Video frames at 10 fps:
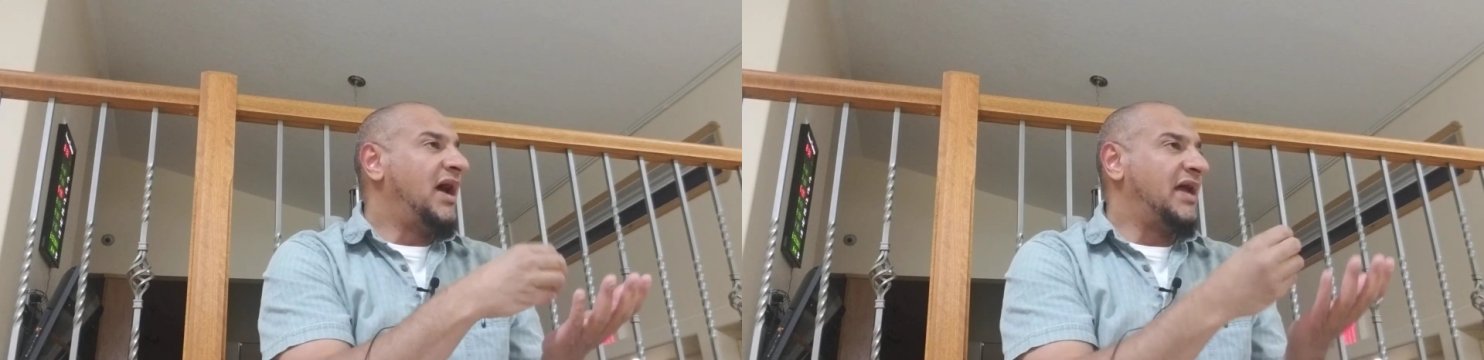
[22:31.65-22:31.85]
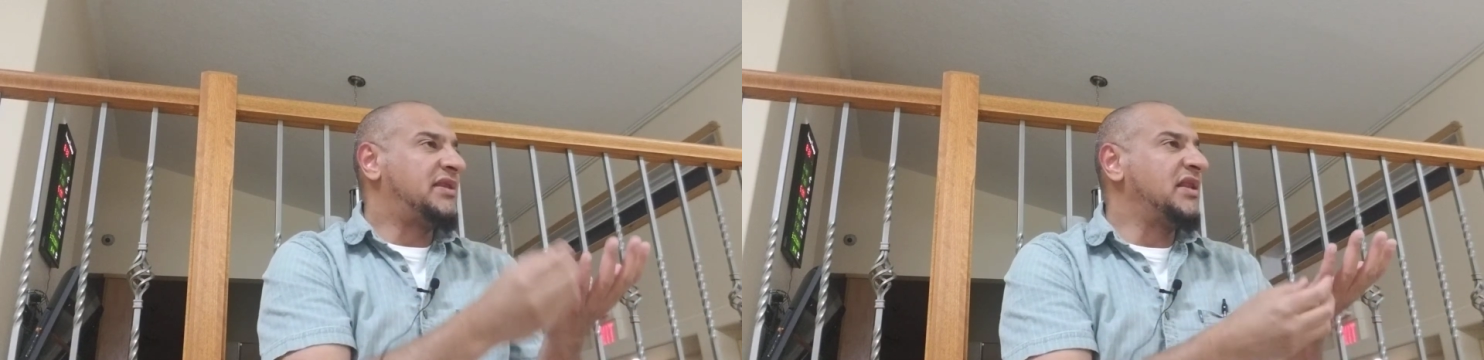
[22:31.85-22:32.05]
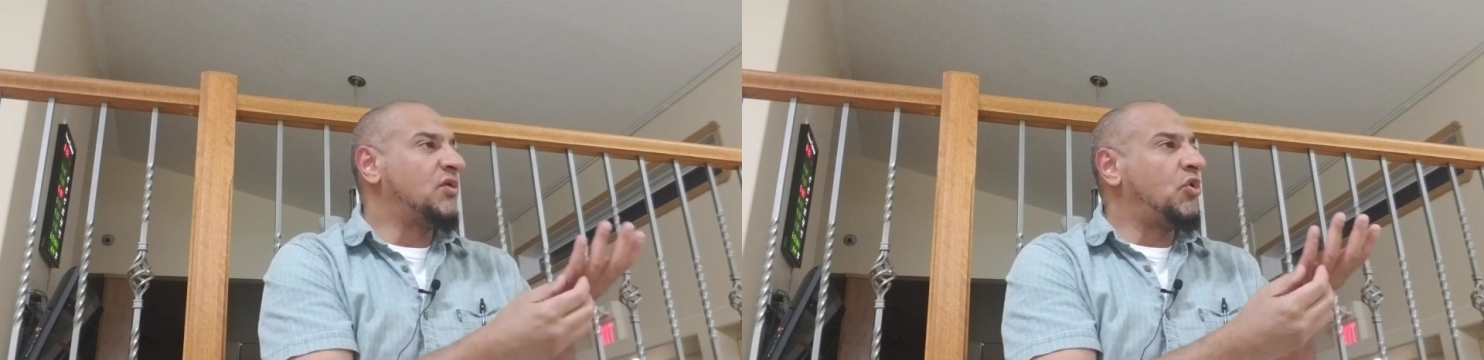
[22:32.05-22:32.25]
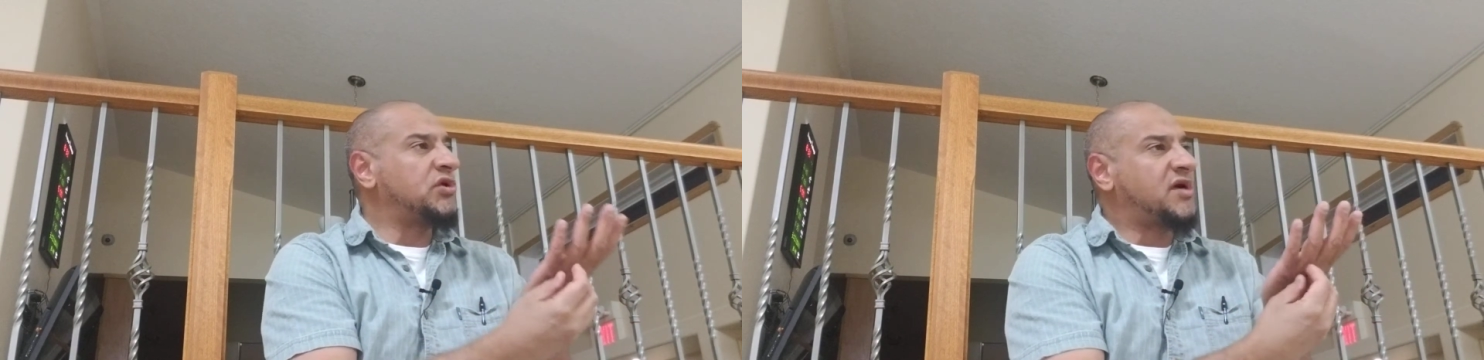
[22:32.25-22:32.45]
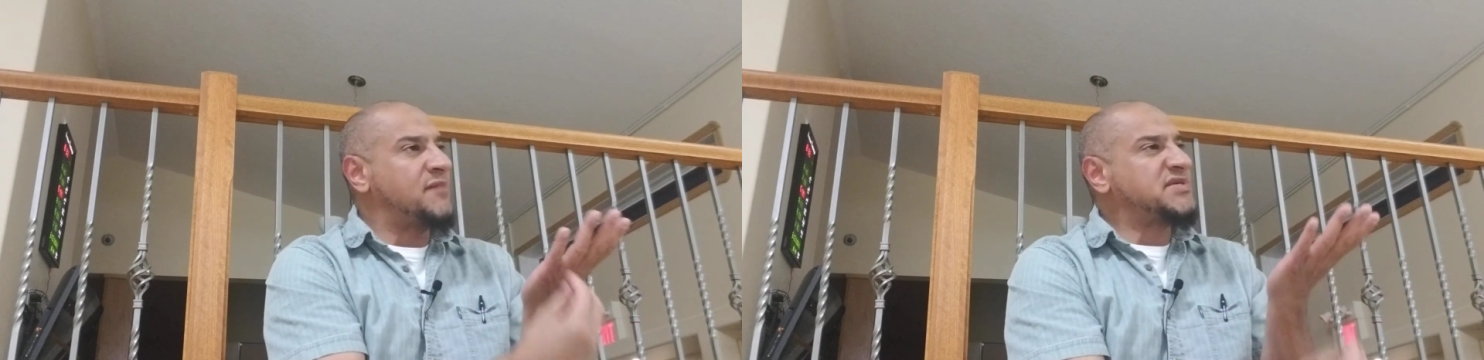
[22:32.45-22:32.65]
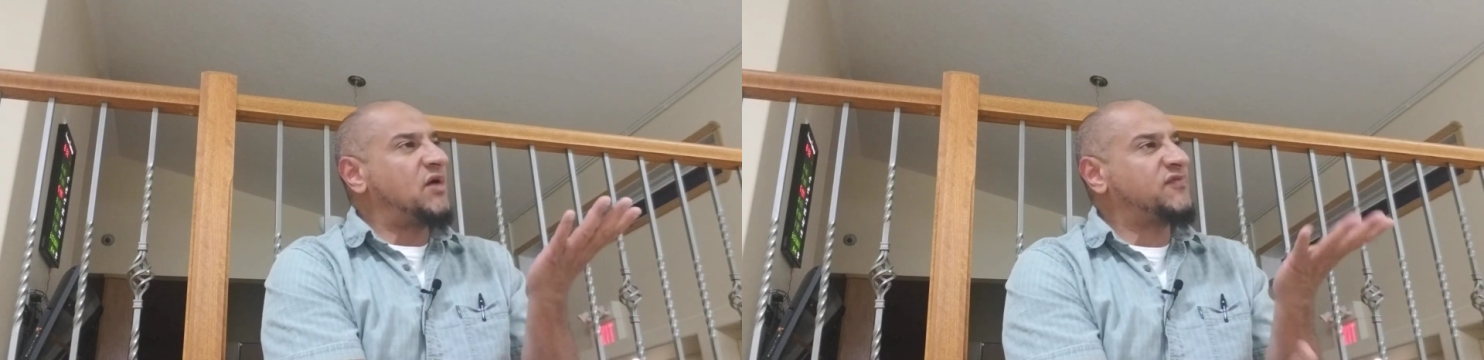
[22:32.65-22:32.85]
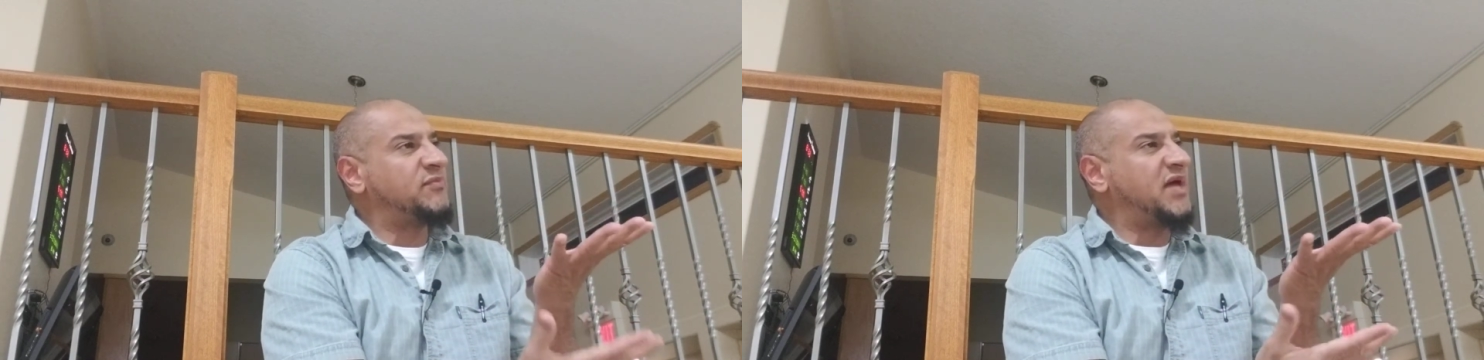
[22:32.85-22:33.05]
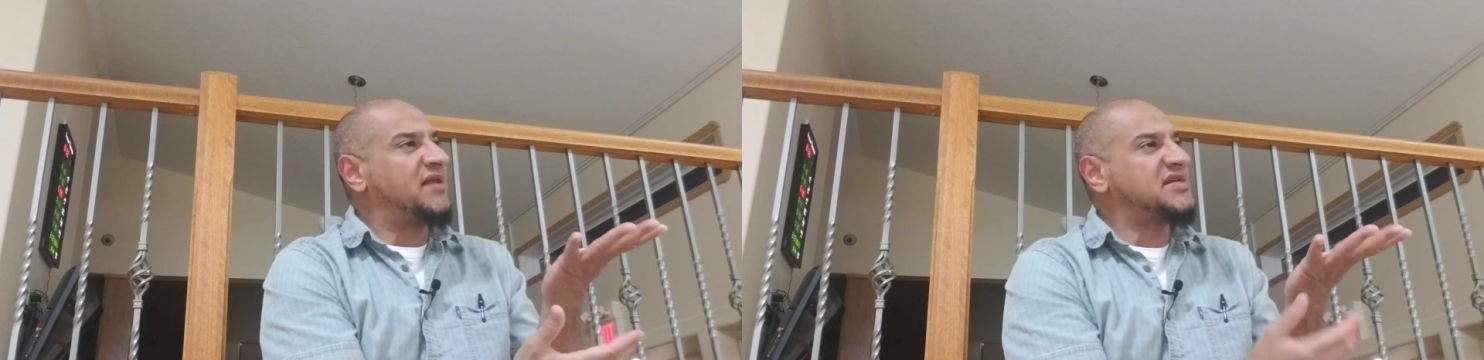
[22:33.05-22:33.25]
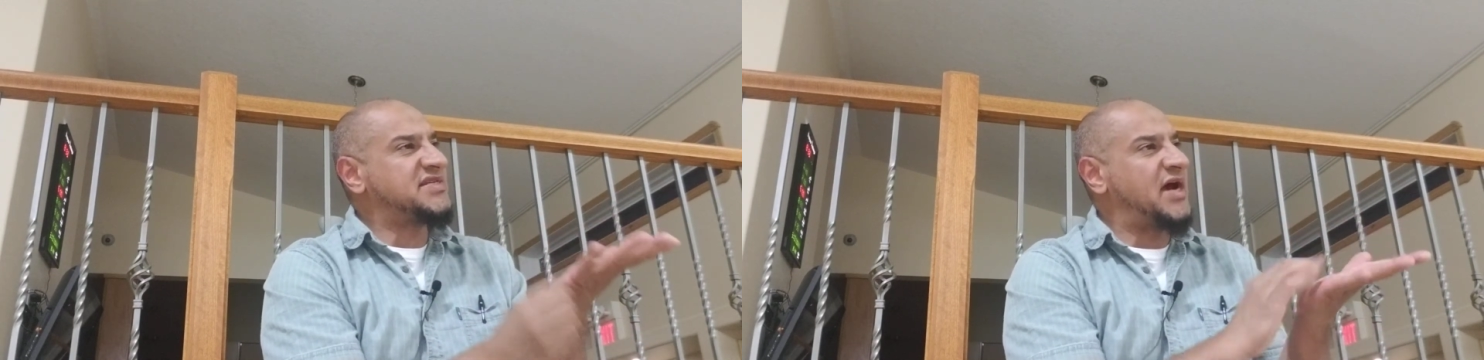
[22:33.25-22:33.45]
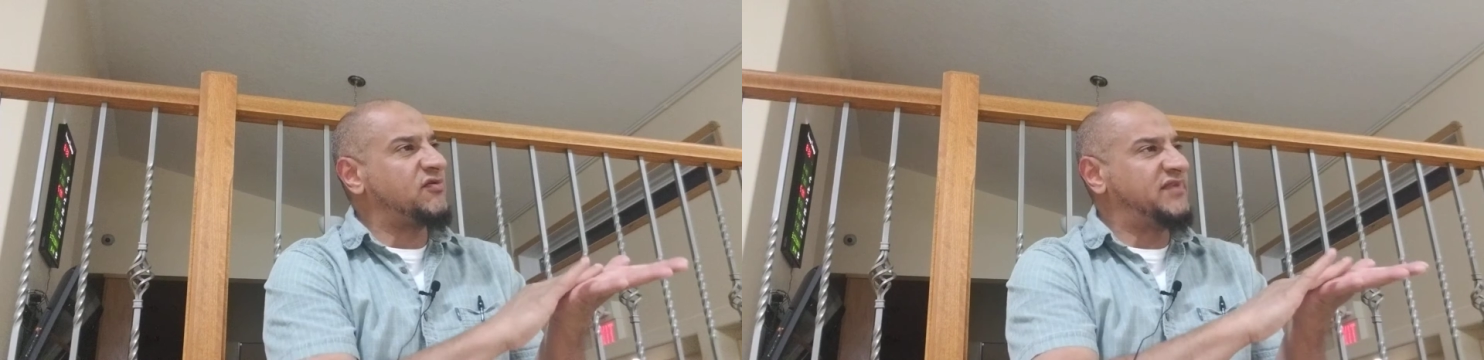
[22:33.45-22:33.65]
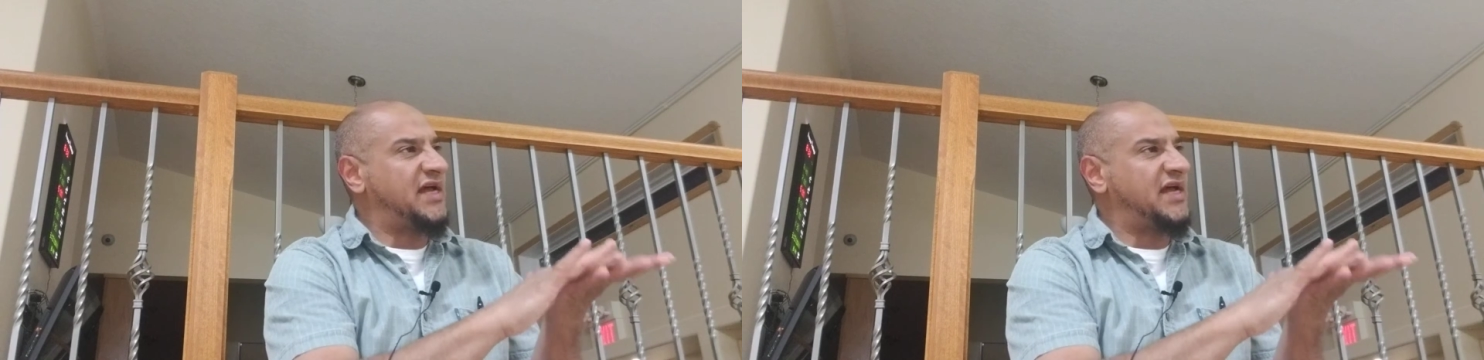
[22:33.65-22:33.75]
until the water comes out from the other side of